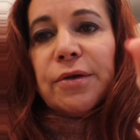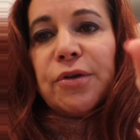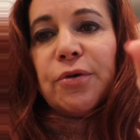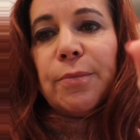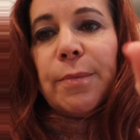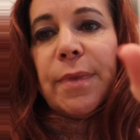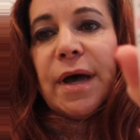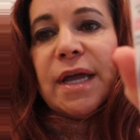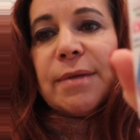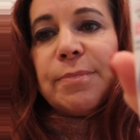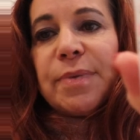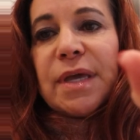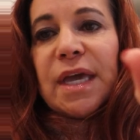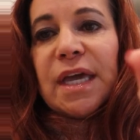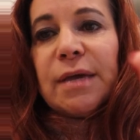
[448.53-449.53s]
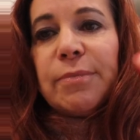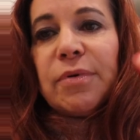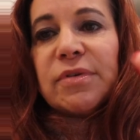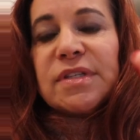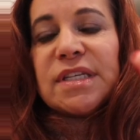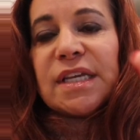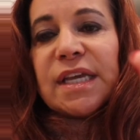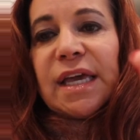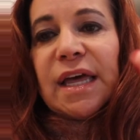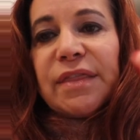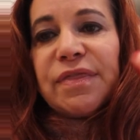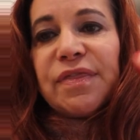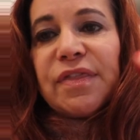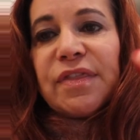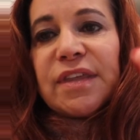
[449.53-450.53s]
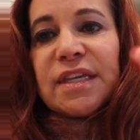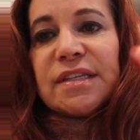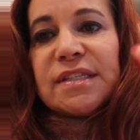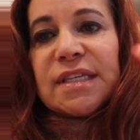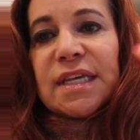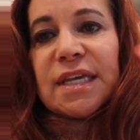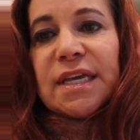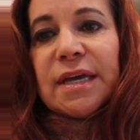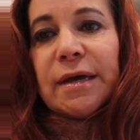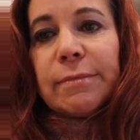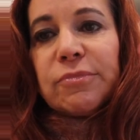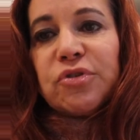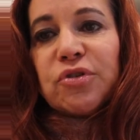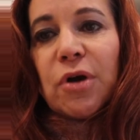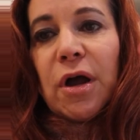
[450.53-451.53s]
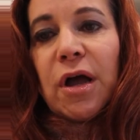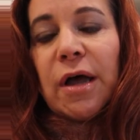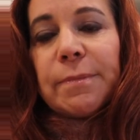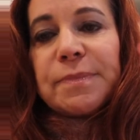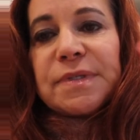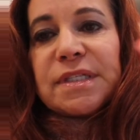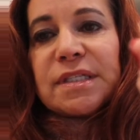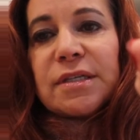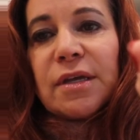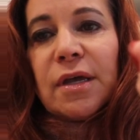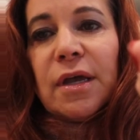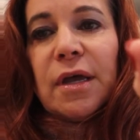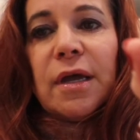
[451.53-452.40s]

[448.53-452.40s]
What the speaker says: You might be able to get these EM drops